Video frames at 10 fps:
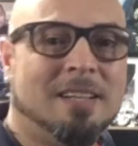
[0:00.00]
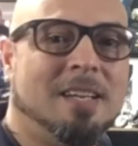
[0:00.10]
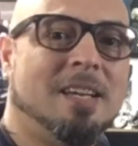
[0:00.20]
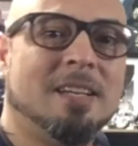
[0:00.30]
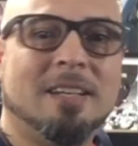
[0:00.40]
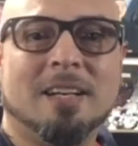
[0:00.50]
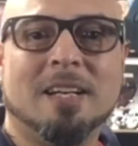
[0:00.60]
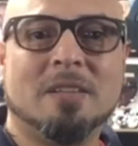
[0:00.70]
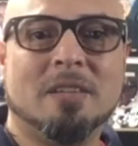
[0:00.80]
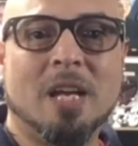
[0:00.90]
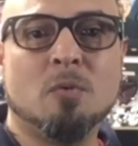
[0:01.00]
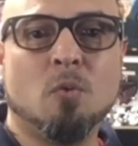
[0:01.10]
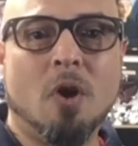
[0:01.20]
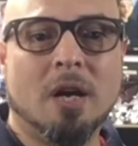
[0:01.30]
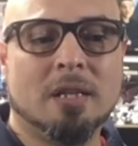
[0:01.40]
And they
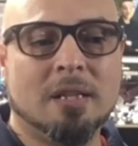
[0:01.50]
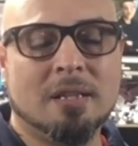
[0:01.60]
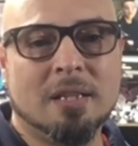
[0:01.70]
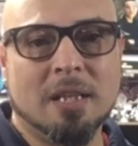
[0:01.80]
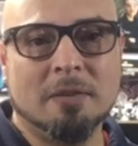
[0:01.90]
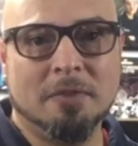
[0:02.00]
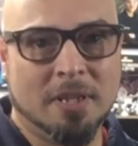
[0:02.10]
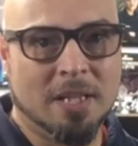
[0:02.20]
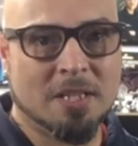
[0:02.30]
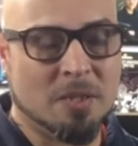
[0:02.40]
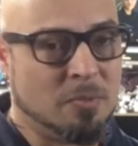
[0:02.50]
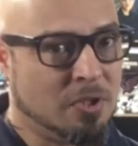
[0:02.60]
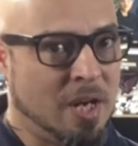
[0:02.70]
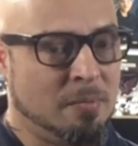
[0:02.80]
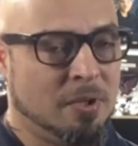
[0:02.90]
won the 50th
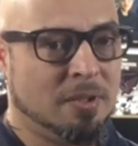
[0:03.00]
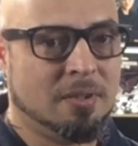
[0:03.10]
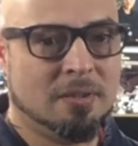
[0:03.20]
subscriber